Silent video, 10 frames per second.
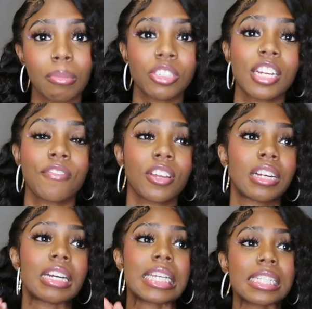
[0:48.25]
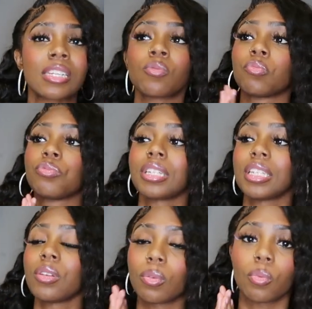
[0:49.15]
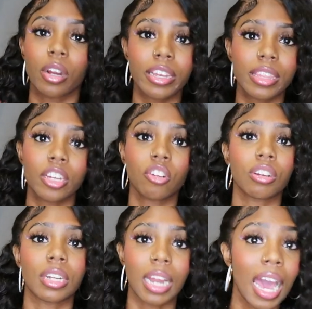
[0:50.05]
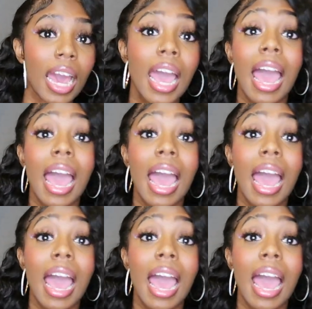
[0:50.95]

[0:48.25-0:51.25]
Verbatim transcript: I'm trying to figure out, is it really worth it or not?